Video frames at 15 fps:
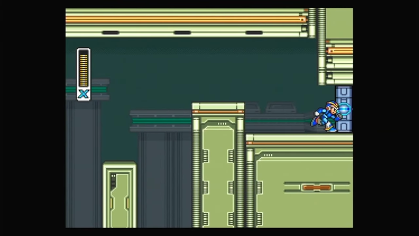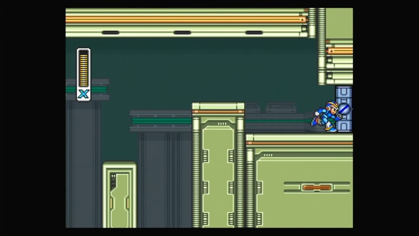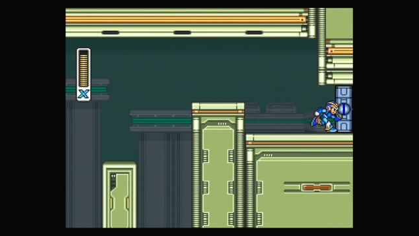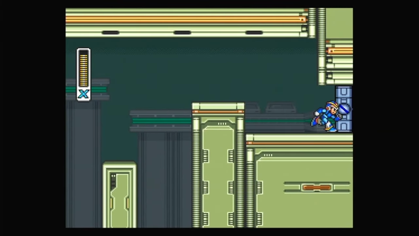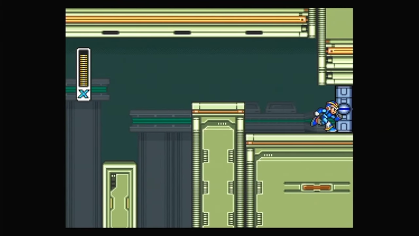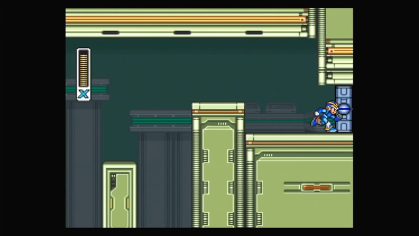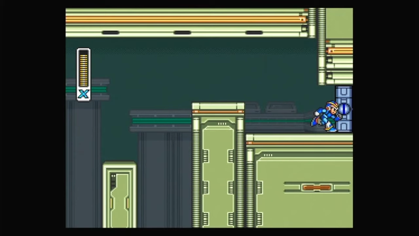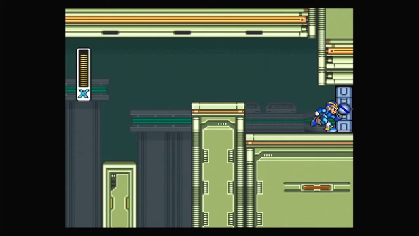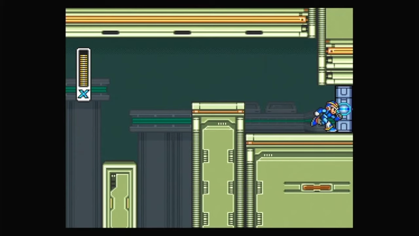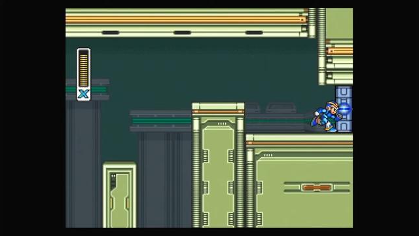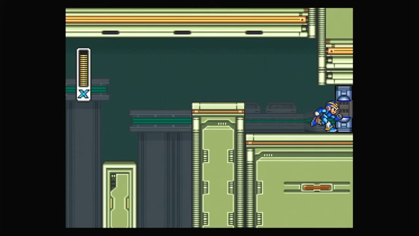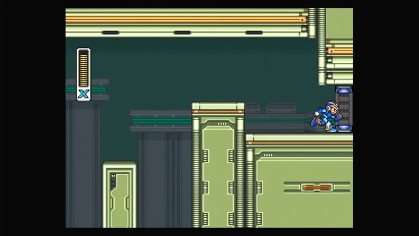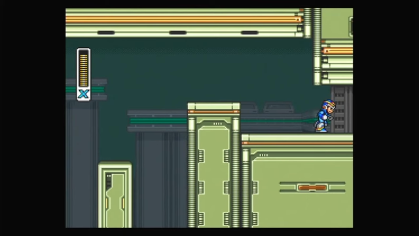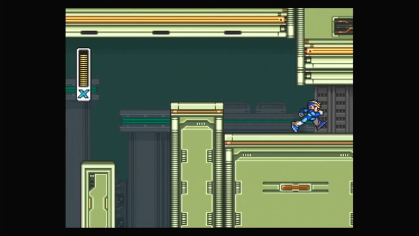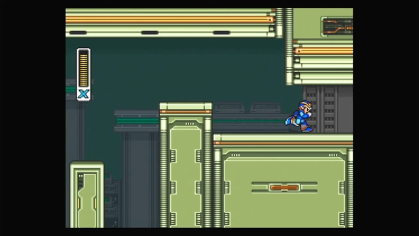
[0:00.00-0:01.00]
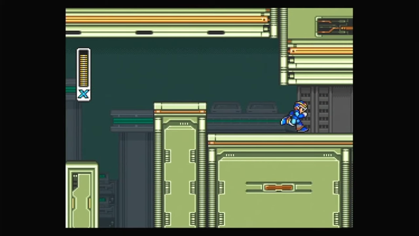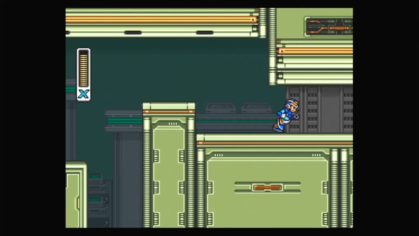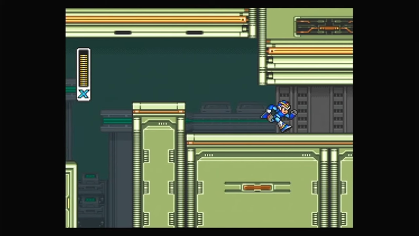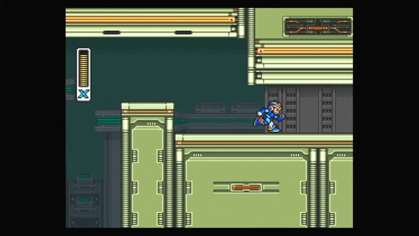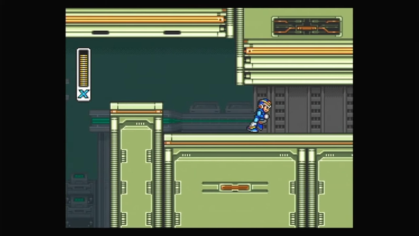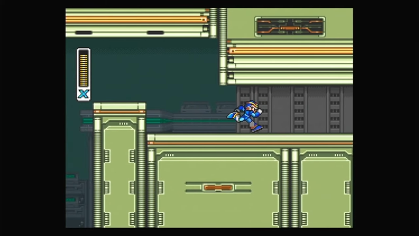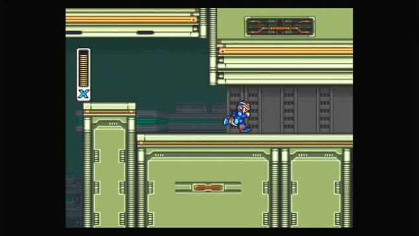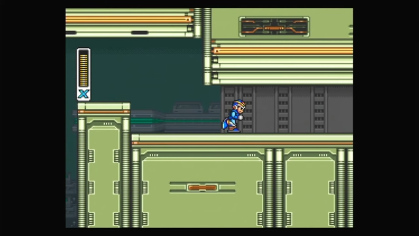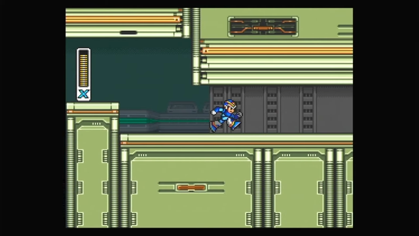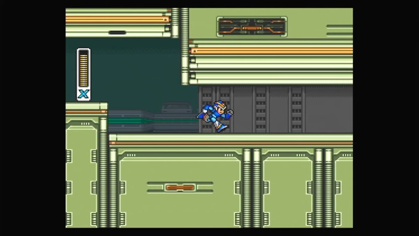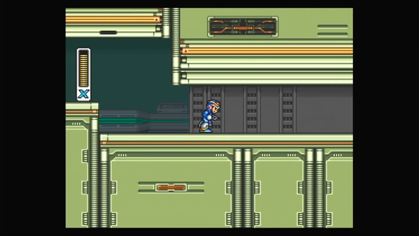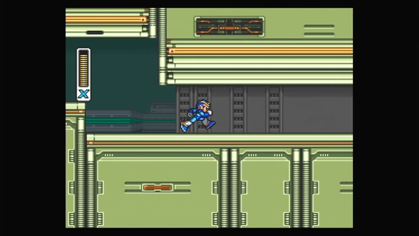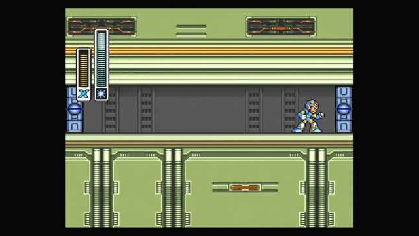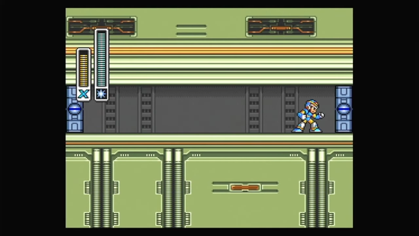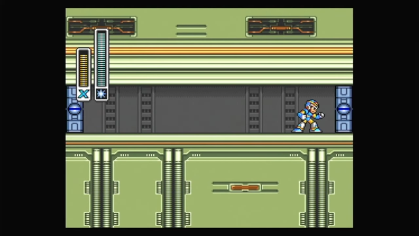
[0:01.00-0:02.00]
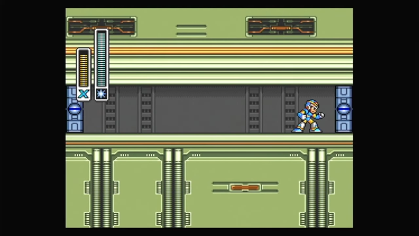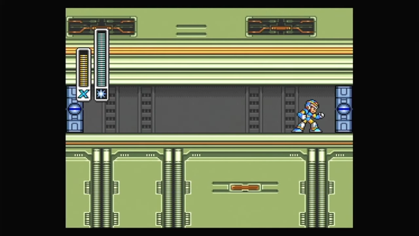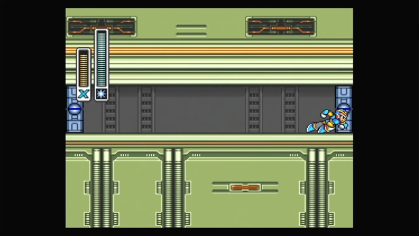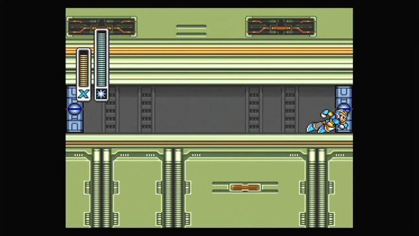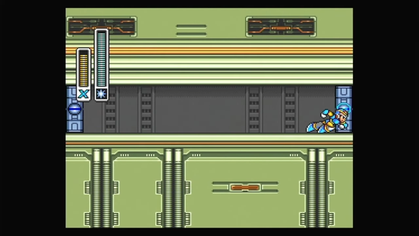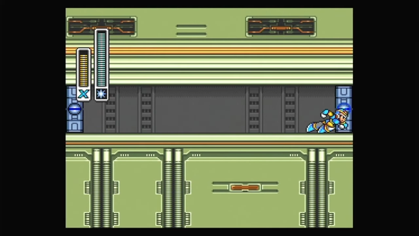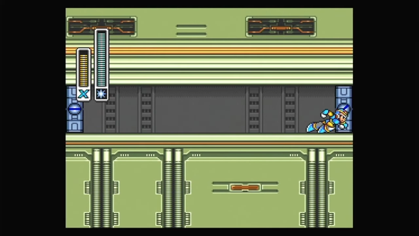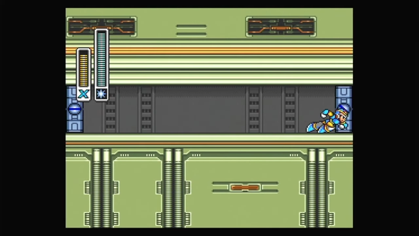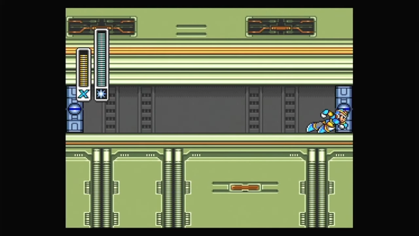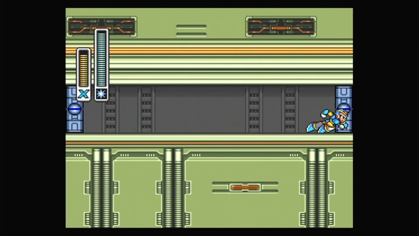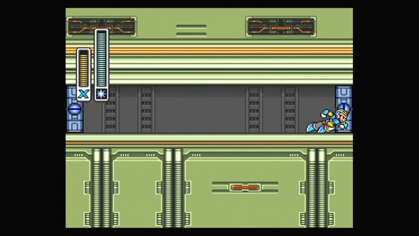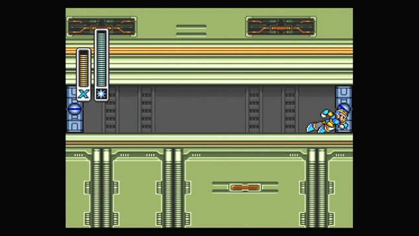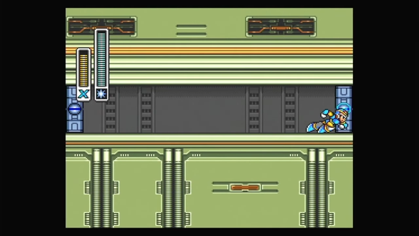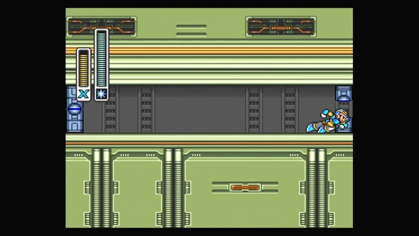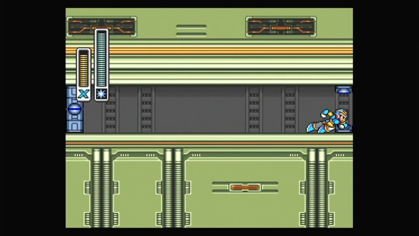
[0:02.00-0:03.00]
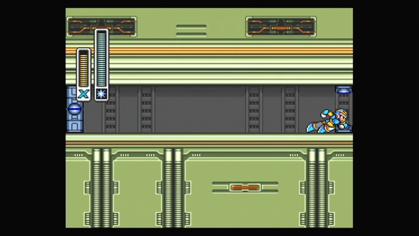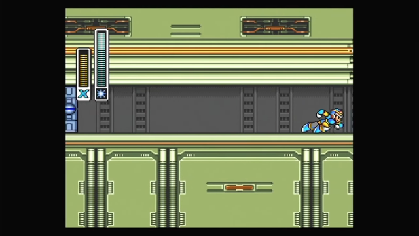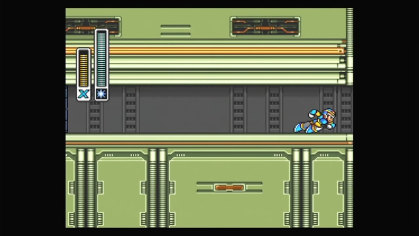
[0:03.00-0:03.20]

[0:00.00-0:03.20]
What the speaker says: (no speaker visible)